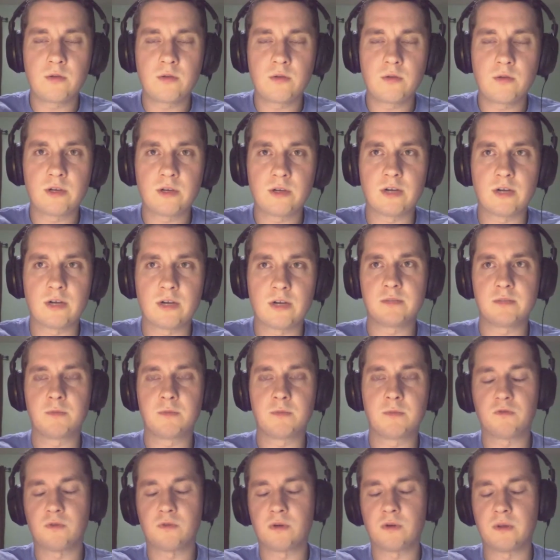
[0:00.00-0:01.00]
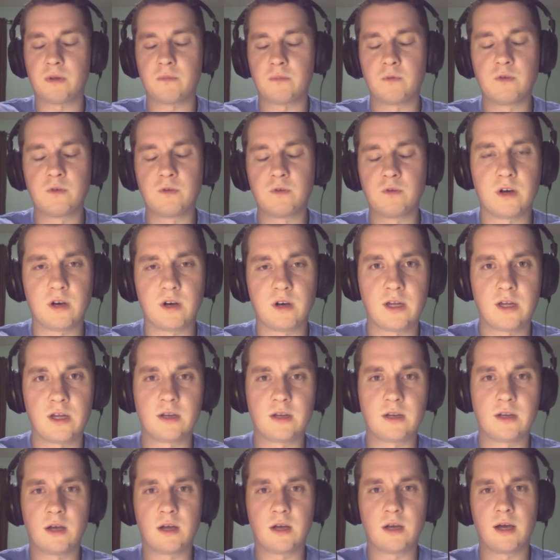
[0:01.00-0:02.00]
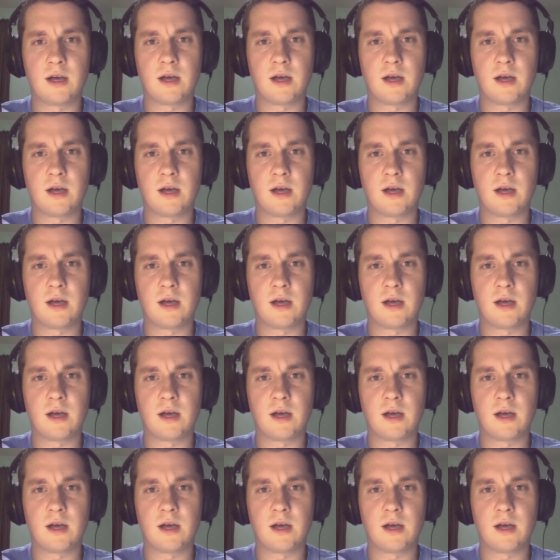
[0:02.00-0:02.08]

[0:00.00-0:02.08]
quick question before we move on.